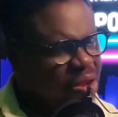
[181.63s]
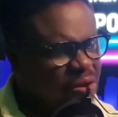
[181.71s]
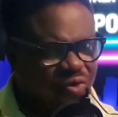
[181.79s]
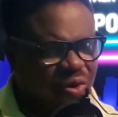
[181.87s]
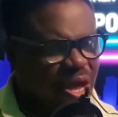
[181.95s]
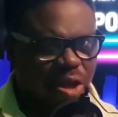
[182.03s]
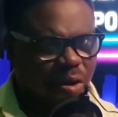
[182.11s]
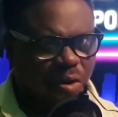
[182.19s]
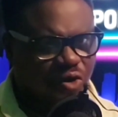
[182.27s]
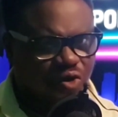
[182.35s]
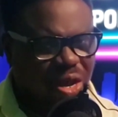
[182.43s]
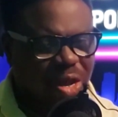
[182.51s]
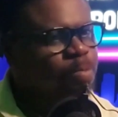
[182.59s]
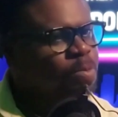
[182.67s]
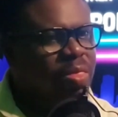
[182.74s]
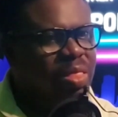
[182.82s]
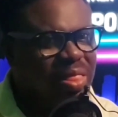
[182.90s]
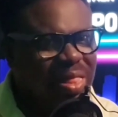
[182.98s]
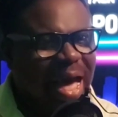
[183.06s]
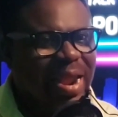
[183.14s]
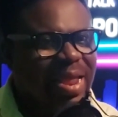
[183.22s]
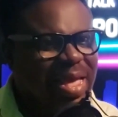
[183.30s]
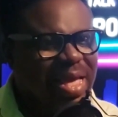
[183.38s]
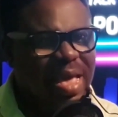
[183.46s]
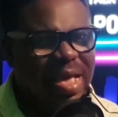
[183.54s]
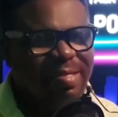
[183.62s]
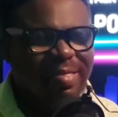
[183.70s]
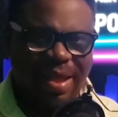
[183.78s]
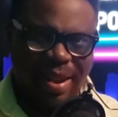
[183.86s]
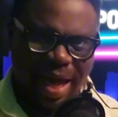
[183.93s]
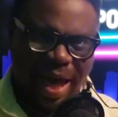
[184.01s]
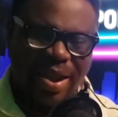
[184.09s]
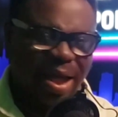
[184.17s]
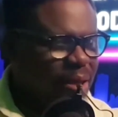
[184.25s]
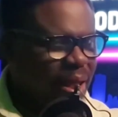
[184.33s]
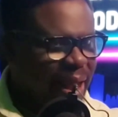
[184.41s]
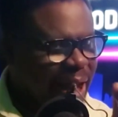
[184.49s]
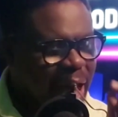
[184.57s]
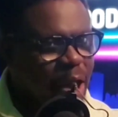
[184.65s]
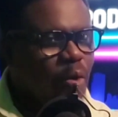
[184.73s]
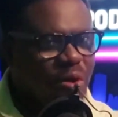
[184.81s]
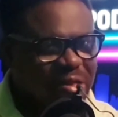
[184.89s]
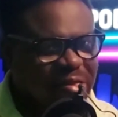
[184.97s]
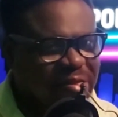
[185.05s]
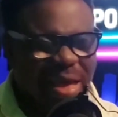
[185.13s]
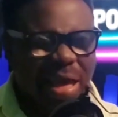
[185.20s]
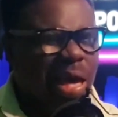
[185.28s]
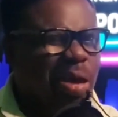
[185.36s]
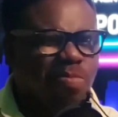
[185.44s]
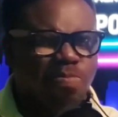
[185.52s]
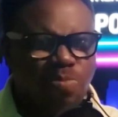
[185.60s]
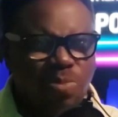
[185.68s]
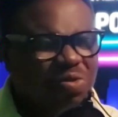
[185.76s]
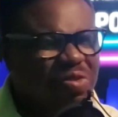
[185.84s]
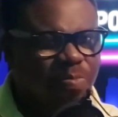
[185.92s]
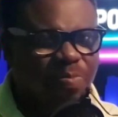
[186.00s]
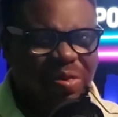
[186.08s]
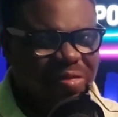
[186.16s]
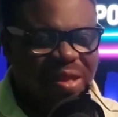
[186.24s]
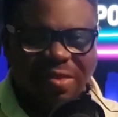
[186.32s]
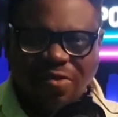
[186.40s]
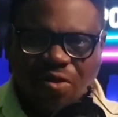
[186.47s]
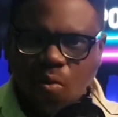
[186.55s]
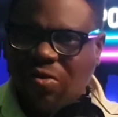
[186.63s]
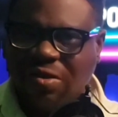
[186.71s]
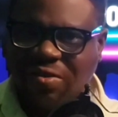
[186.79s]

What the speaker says: industry in your country, that is a lie. Now, like I always say, music business is done with